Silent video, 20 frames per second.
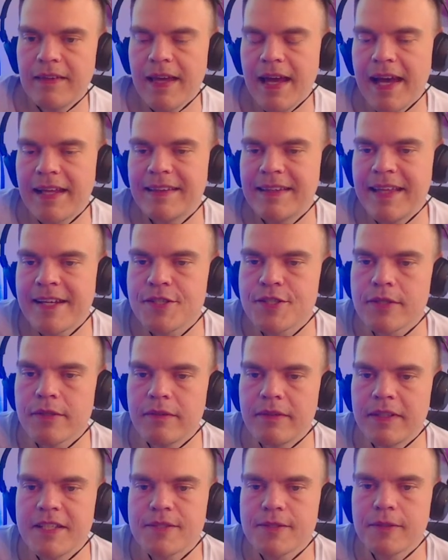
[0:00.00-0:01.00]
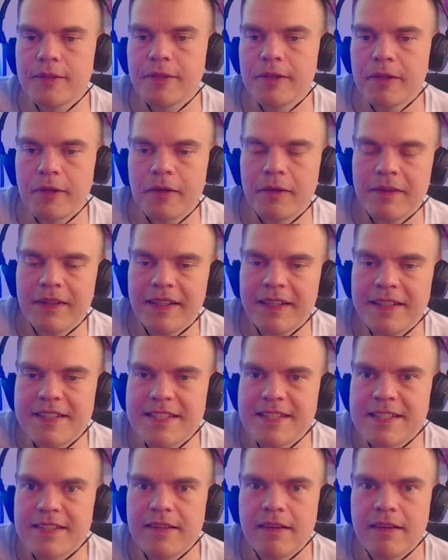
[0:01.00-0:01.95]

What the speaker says: attention disorder, it's